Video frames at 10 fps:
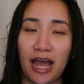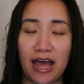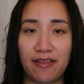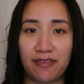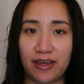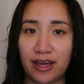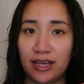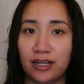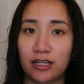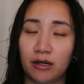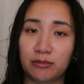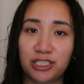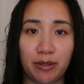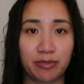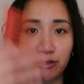and then
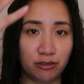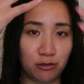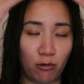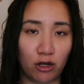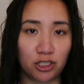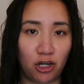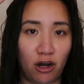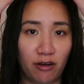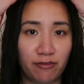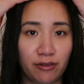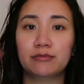shampoo to wash off